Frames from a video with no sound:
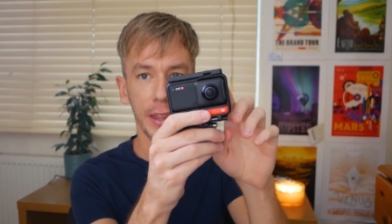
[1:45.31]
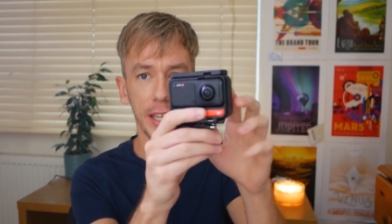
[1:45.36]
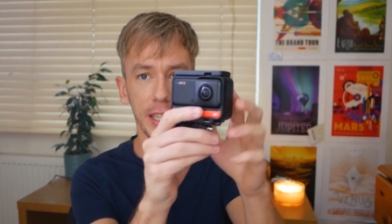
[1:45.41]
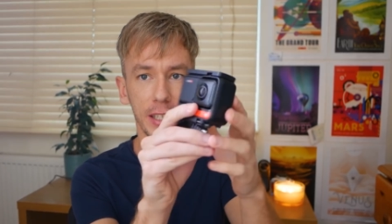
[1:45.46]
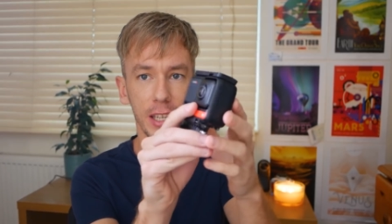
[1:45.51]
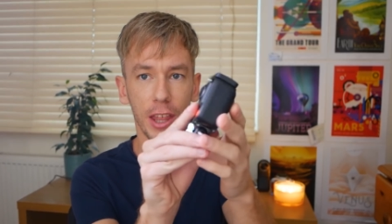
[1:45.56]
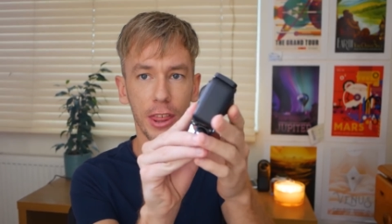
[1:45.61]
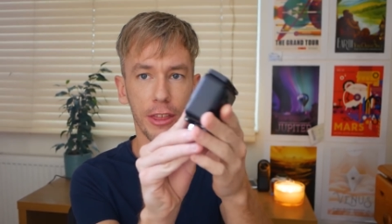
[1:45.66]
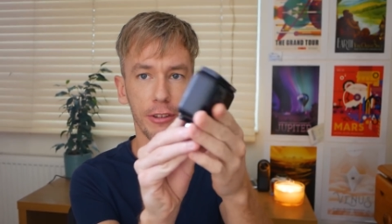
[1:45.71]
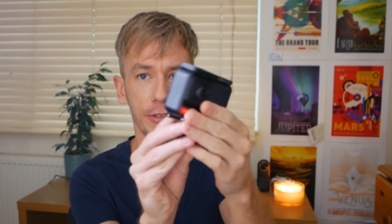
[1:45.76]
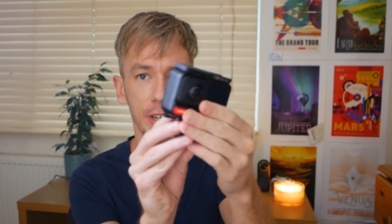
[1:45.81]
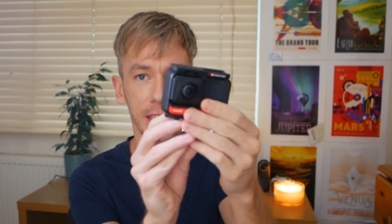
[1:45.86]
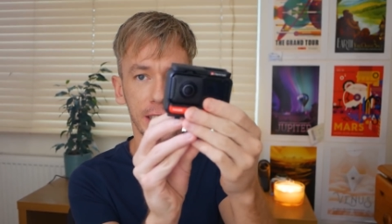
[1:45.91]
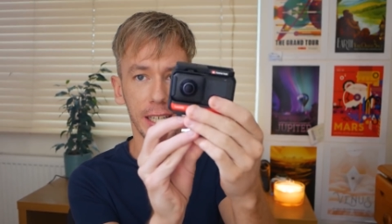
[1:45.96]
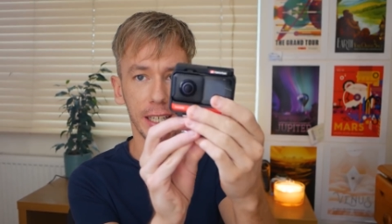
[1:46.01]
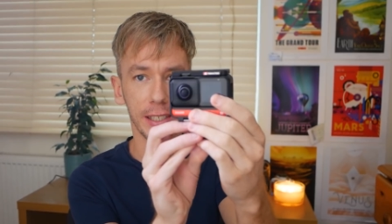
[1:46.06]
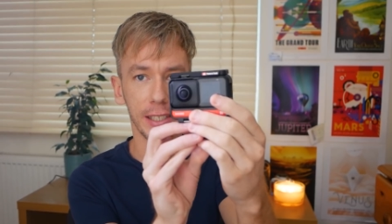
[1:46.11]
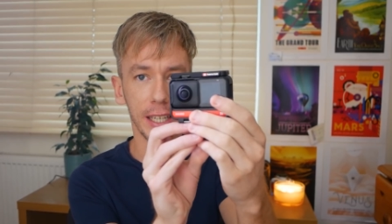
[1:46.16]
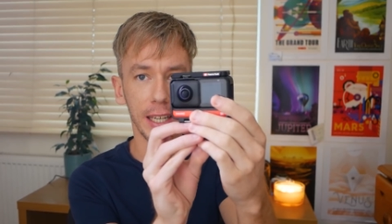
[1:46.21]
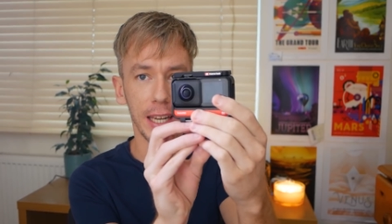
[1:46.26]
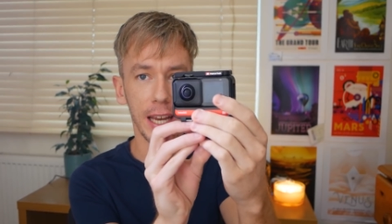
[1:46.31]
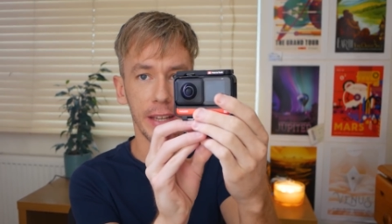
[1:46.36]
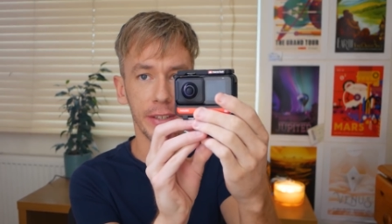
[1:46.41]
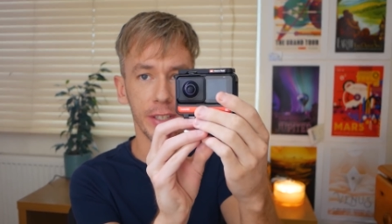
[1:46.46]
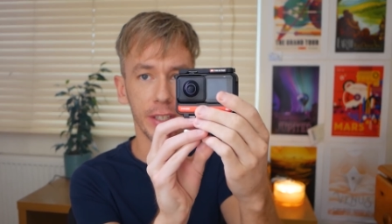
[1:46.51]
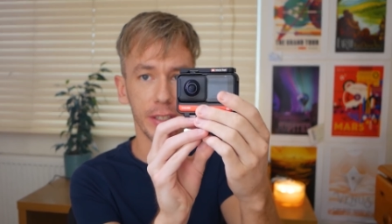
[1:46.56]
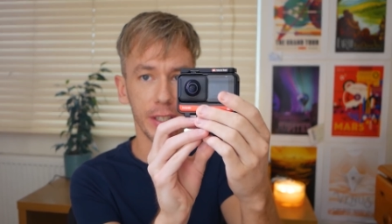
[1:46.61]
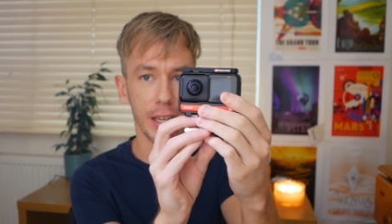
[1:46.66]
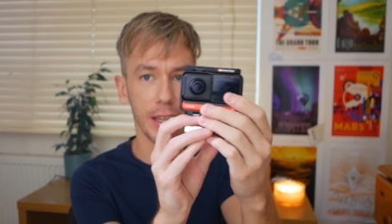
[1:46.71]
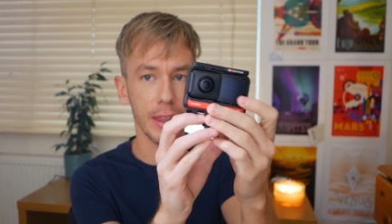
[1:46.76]
this 360 lens
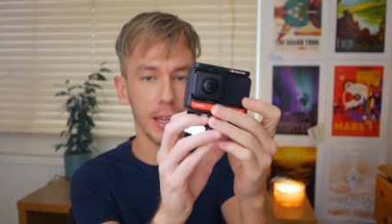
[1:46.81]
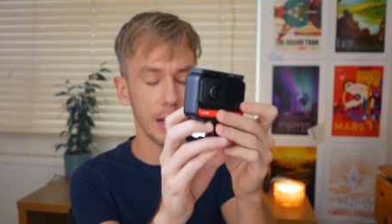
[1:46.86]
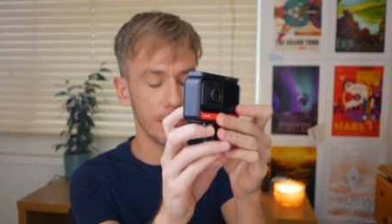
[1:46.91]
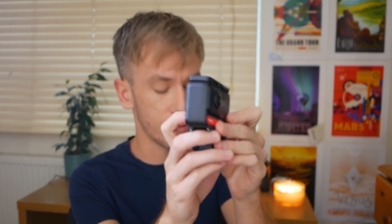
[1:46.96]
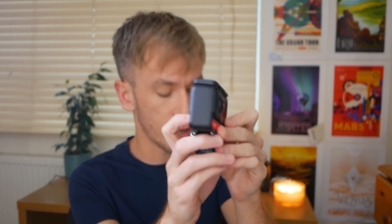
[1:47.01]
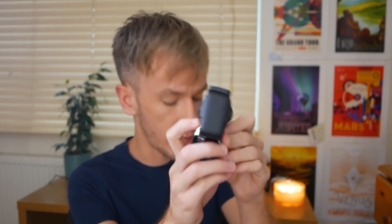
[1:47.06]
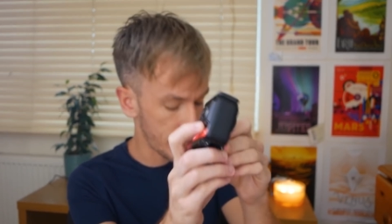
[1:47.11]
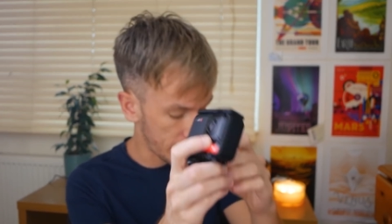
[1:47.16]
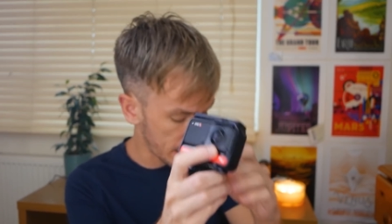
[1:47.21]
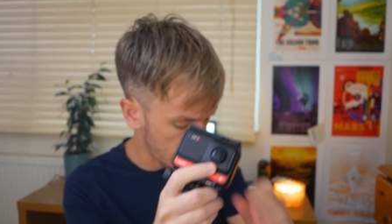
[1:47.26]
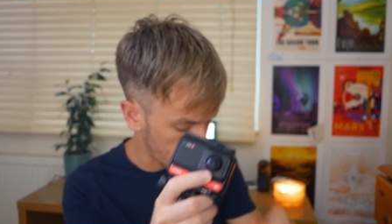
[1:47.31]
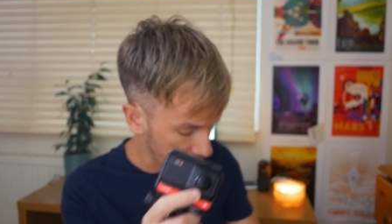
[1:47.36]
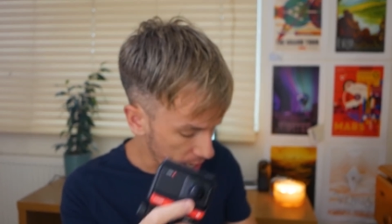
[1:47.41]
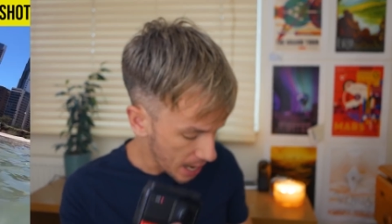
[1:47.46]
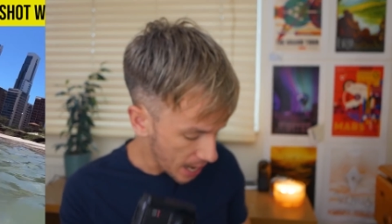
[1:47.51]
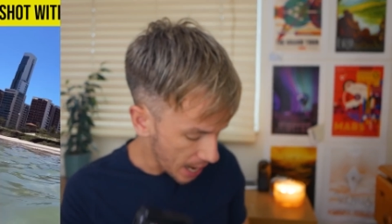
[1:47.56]
that's in there right now